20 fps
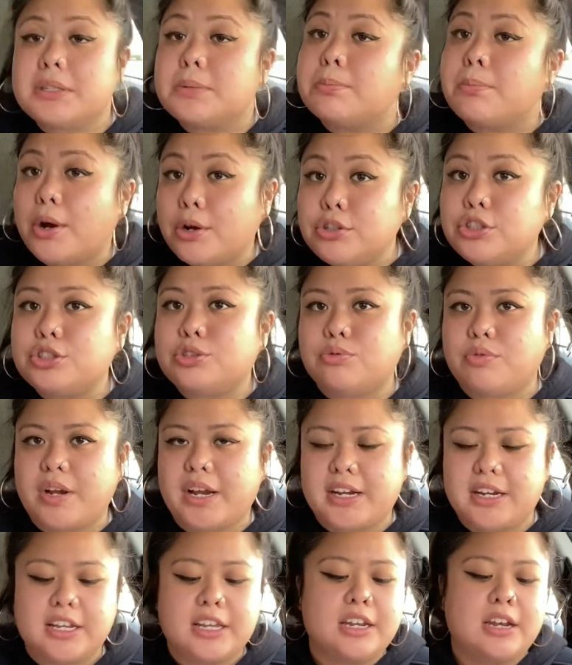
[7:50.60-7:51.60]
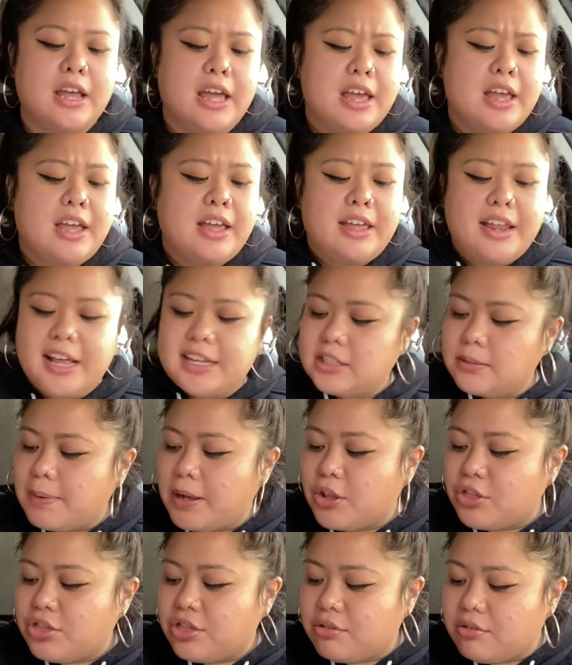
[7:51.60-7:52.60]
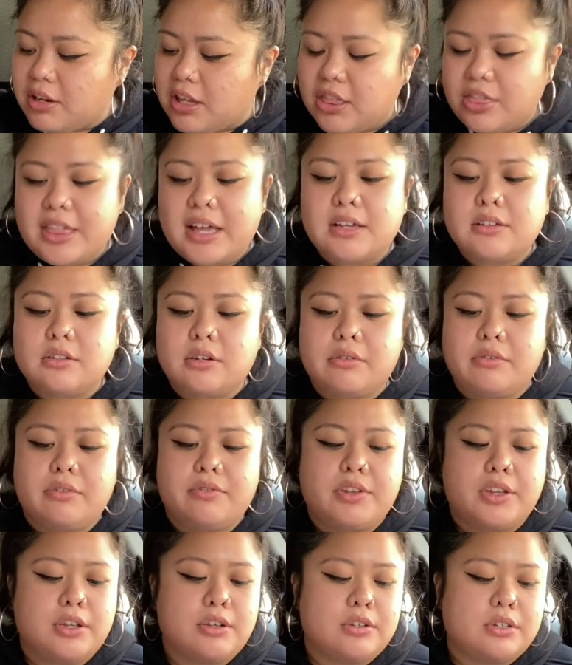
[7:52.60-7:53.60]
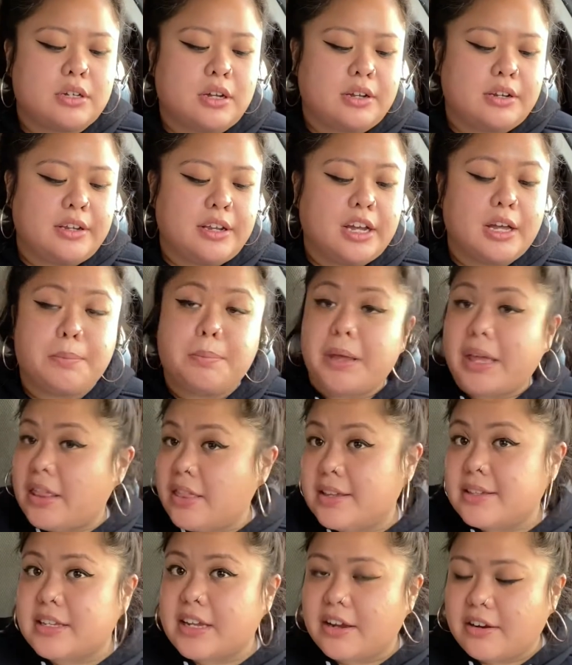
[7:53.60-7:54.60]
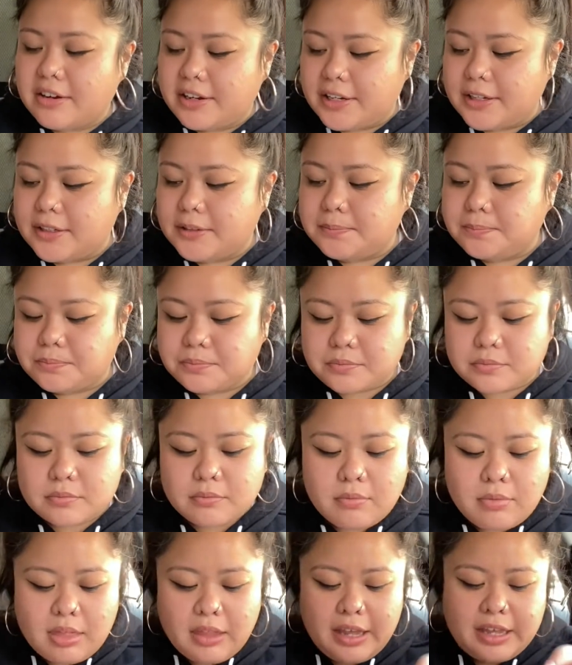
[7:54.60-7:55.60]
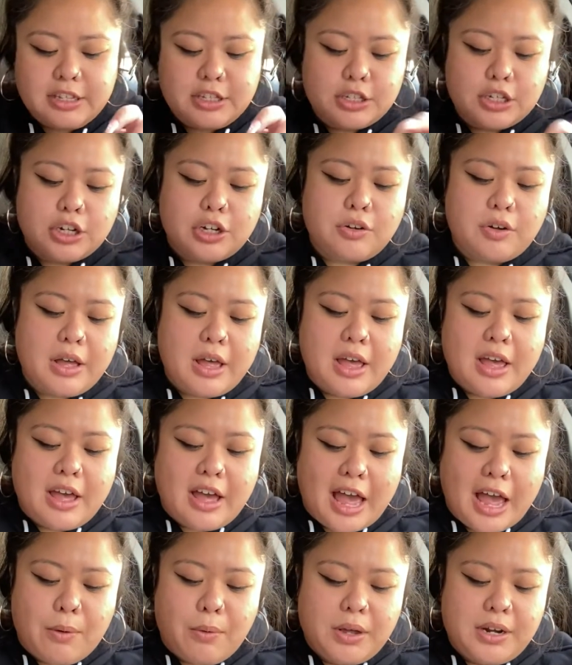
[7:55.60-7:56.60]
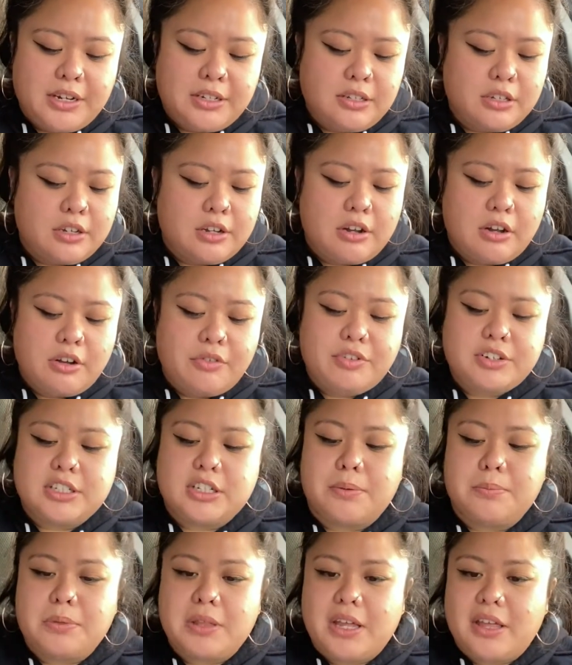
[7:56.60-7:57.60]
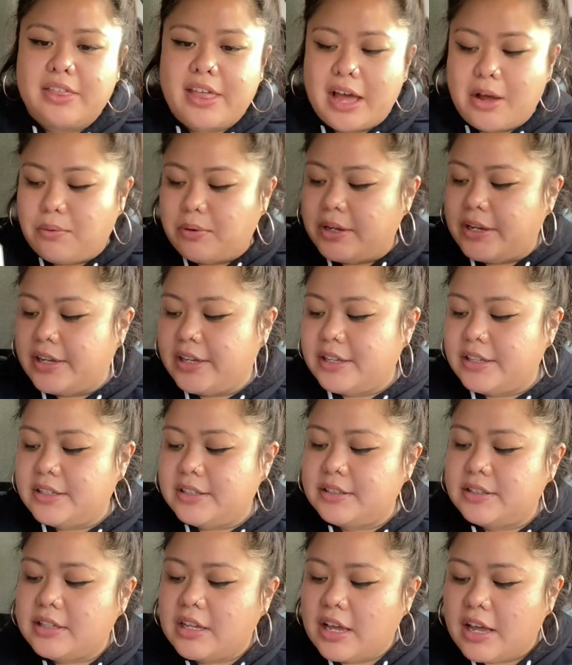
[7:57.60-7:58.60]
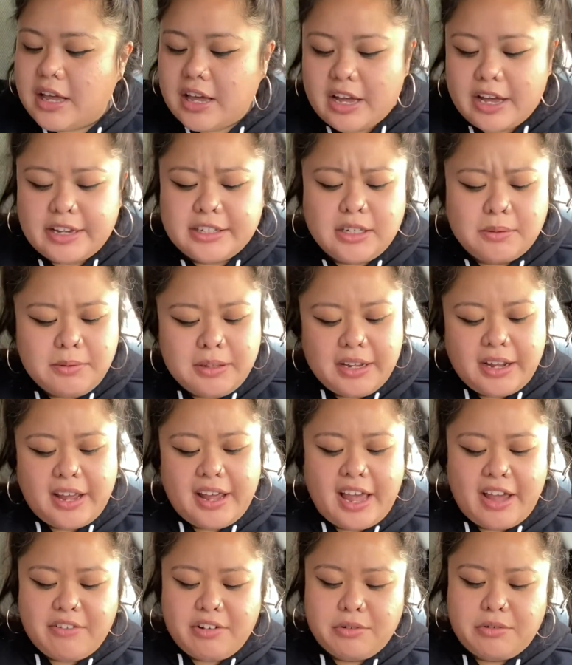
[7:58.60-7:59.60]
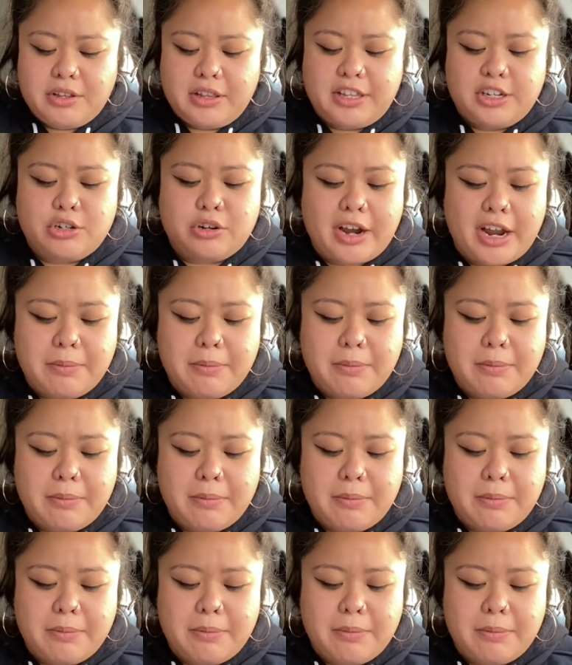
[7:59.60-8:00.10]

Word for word: most rated. It has about 3,000 reviews on Yelp in this area. And so I wanted to go for something that was uh, something I haven't really tried